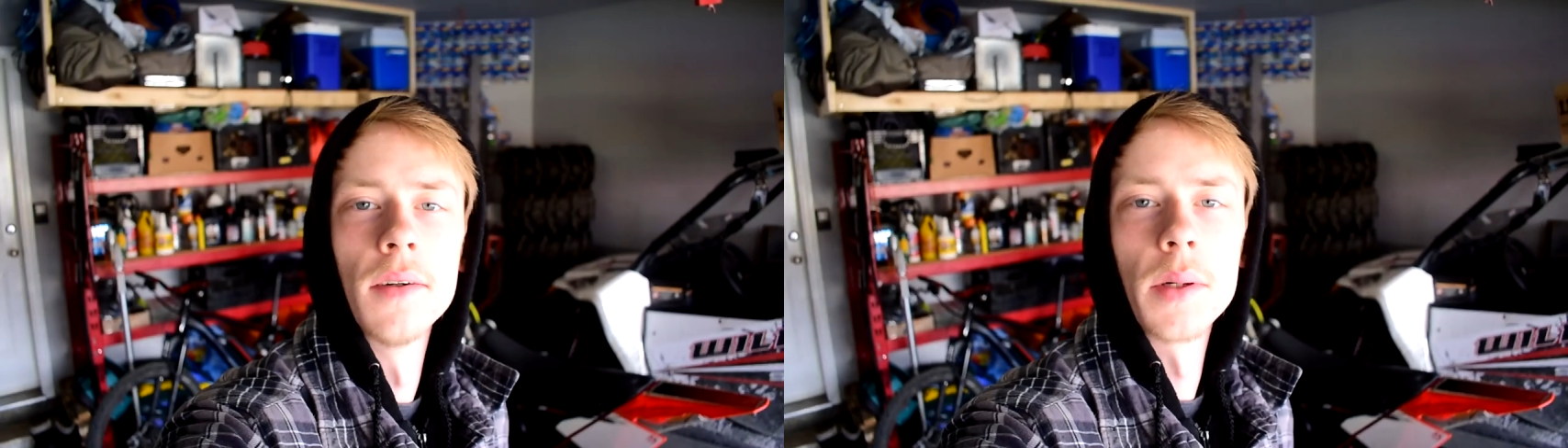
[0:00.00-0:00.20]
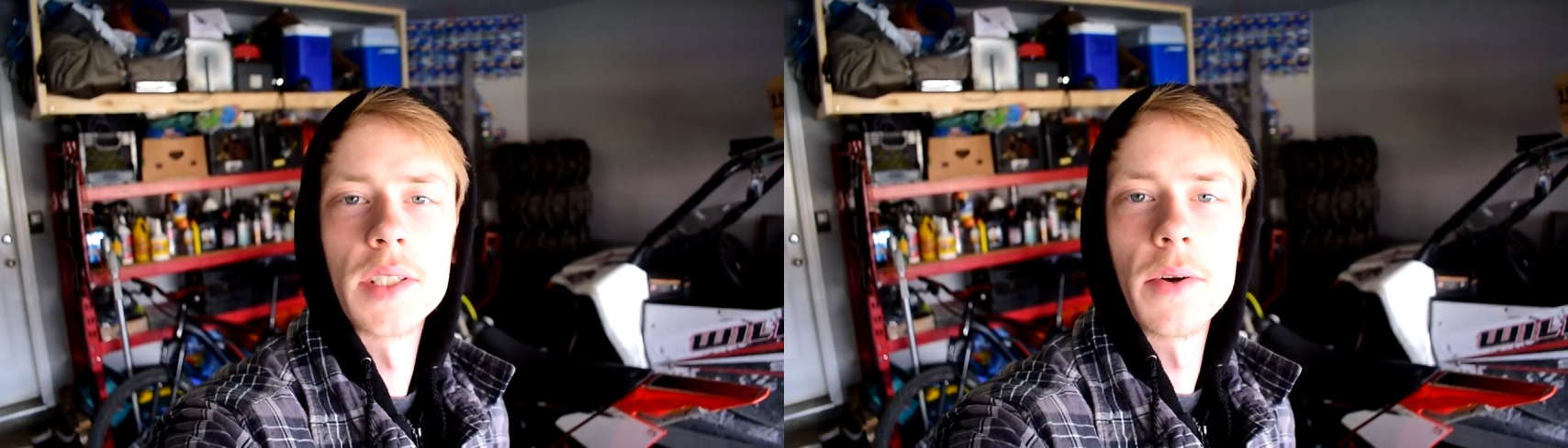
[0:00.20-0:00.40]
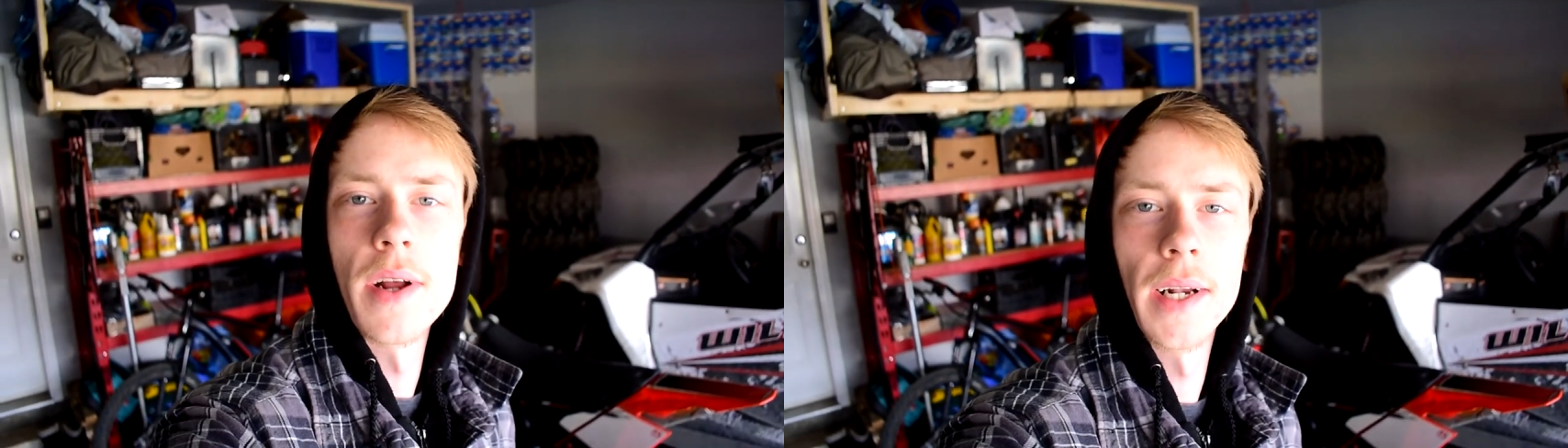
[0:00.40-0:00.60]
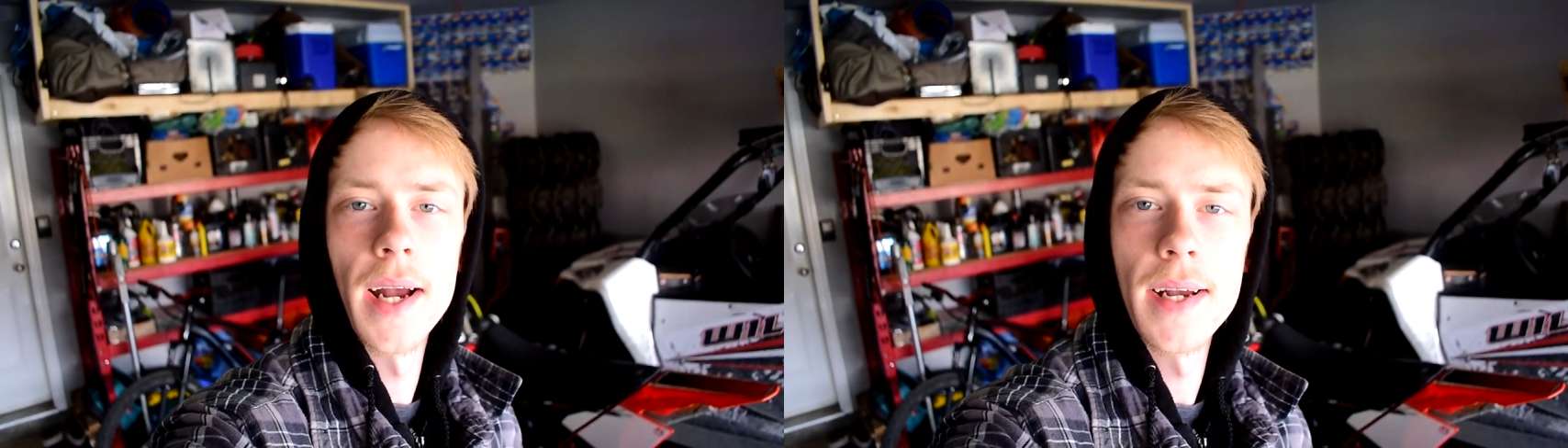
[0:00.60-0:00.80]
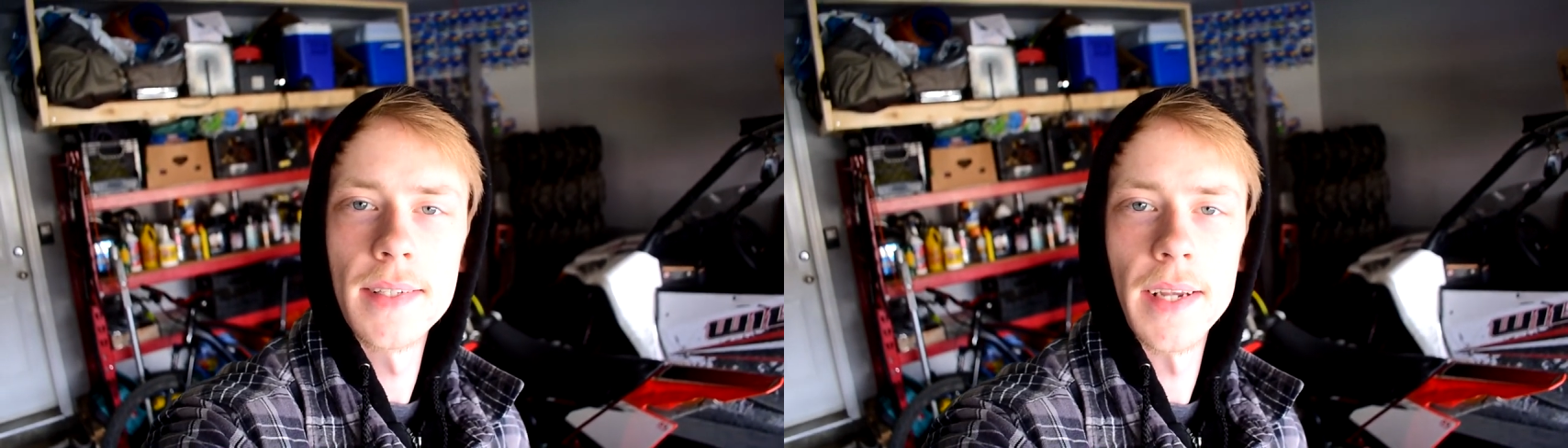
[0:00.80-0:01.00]
What is going on,
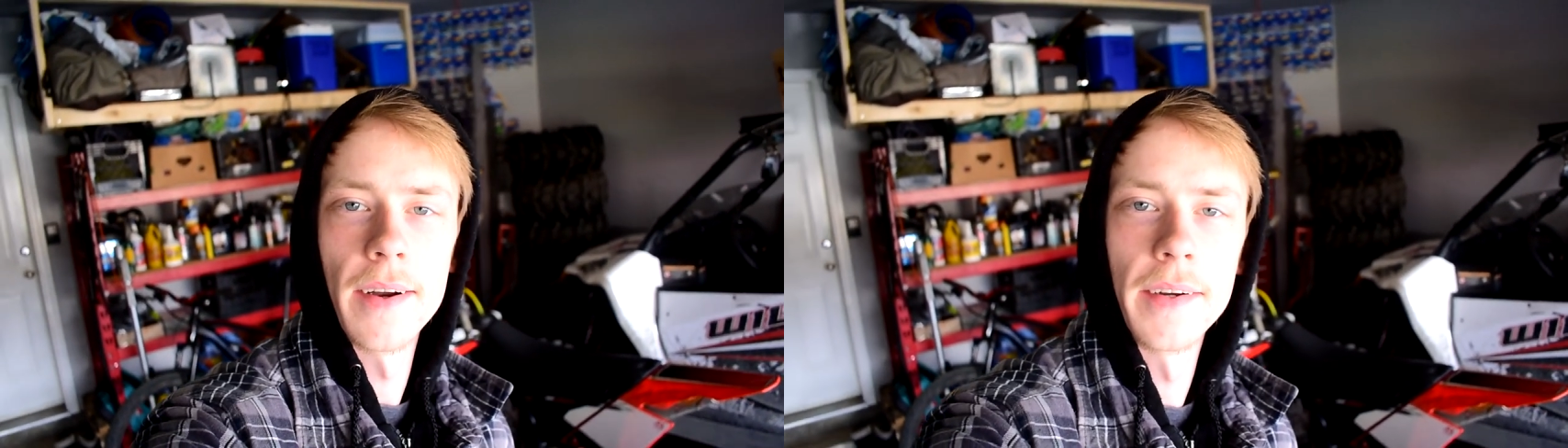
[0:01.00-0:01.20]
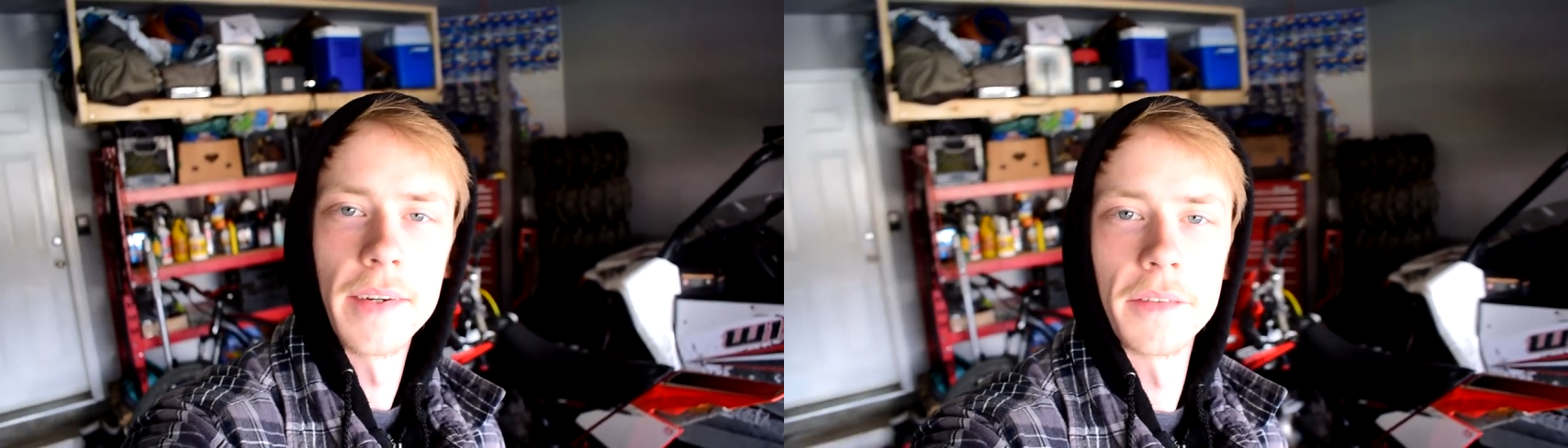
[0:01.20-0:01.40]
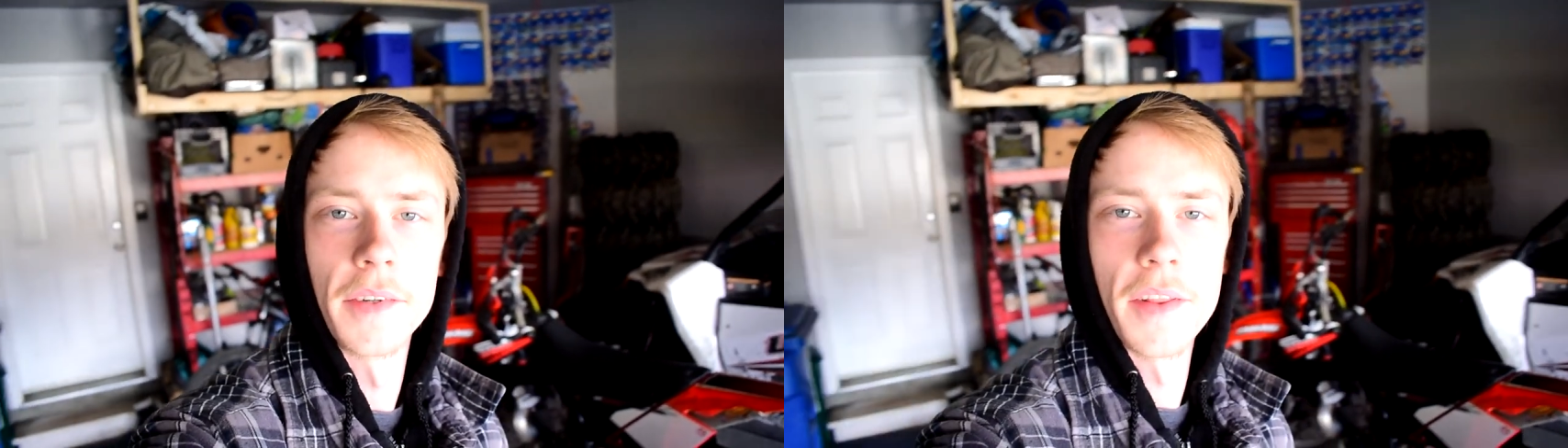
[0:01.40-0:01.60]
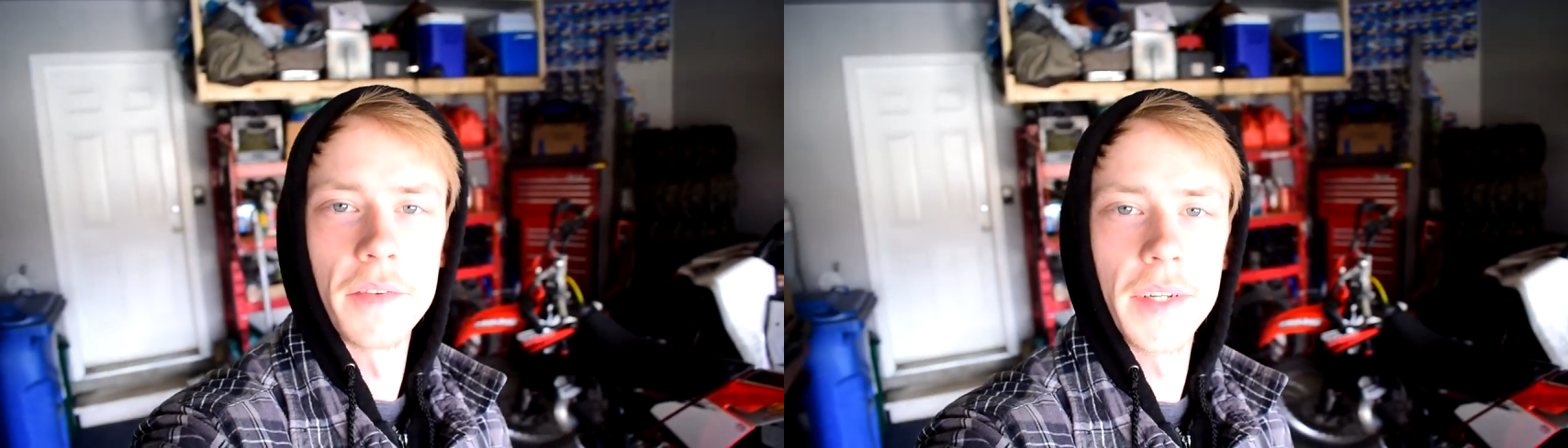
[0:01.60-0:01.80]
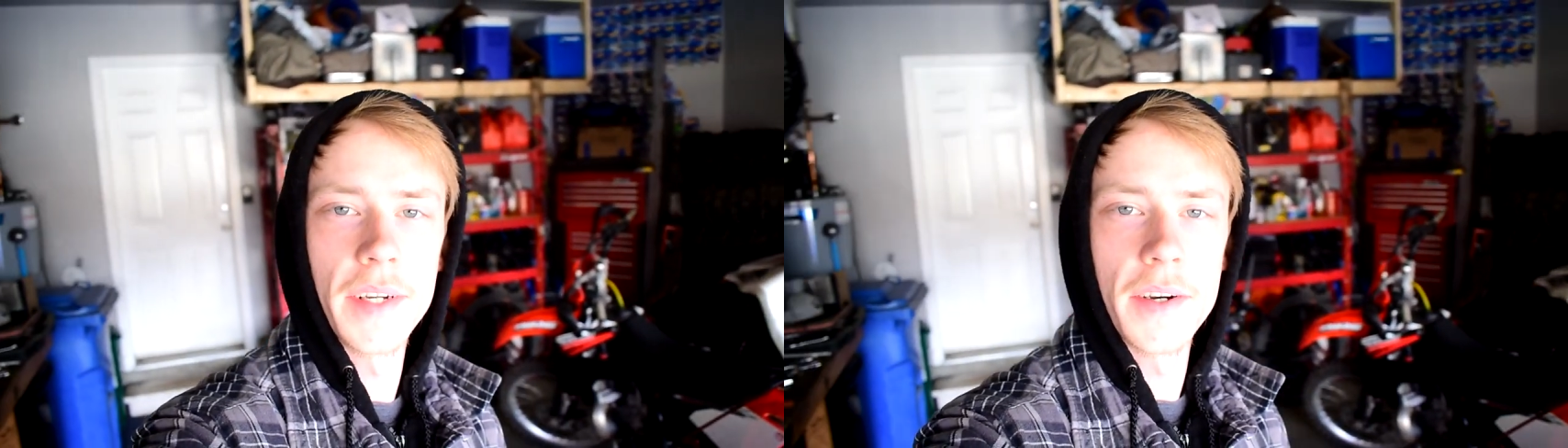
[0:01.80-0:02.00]
guys? Aaron here for
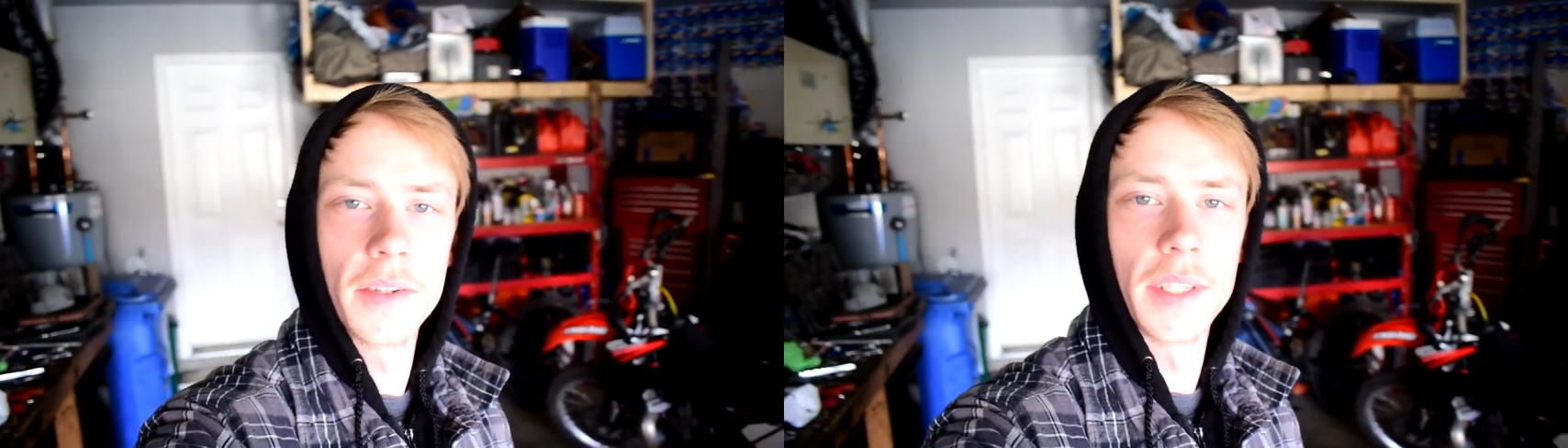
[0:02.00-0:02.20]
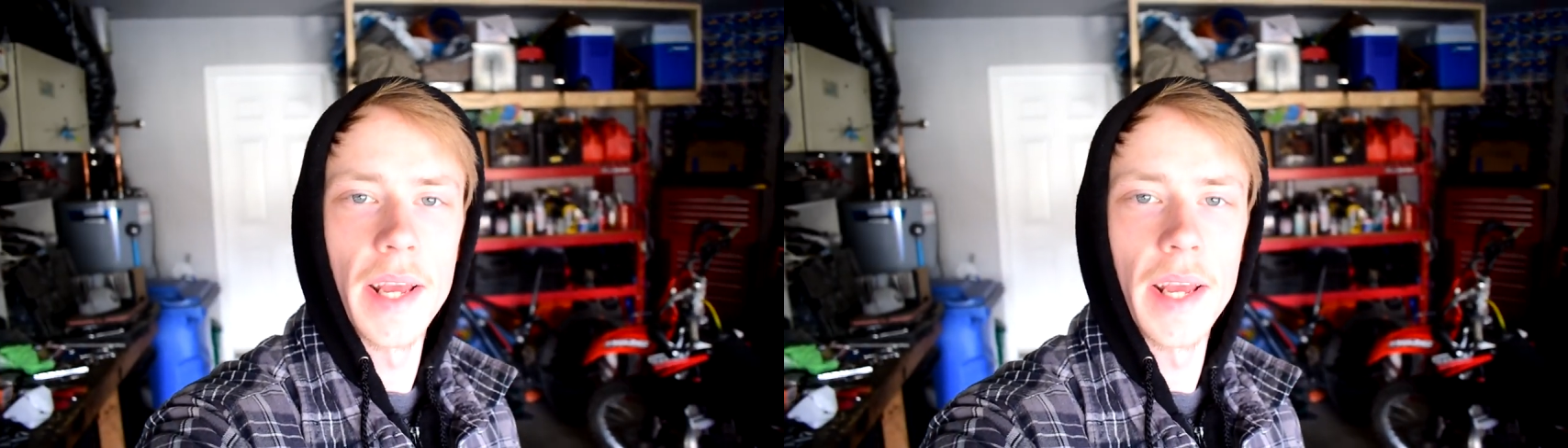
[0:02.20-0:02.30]
another video.